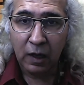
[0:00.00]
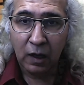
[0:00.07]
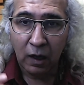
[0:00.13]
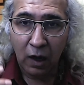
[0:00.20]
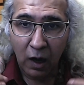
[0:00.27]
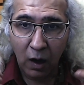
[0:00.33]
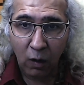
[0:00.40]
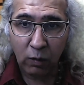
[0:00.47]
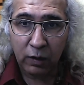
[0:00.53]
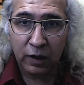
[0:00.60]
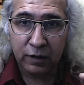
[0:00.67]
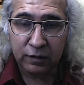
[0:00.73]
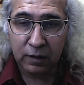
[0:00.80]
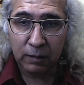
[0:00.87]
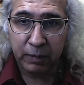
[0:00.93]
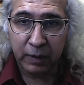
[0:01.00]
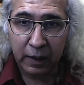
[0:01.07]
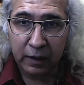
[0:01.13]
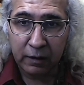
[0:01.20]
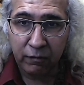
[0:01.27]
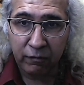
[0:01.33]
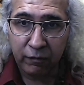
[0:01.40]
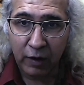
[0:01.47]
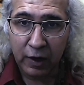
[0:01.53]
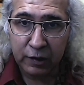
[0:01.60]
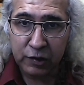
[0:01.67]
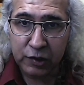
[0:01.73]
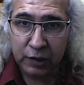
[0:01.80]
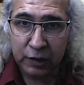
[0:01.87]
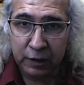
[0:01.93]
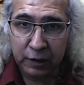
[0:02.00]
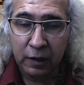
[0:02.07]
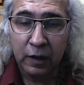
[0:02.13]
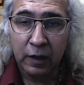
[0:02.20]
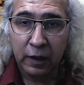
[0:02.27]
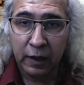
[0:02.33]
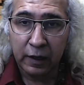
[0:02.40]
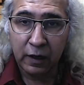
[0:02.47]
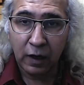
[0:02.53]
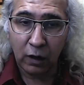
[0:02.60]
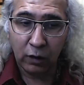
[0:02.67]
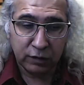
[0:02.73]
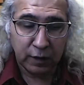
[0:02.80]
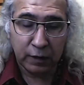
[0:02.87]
How does the brain function and how,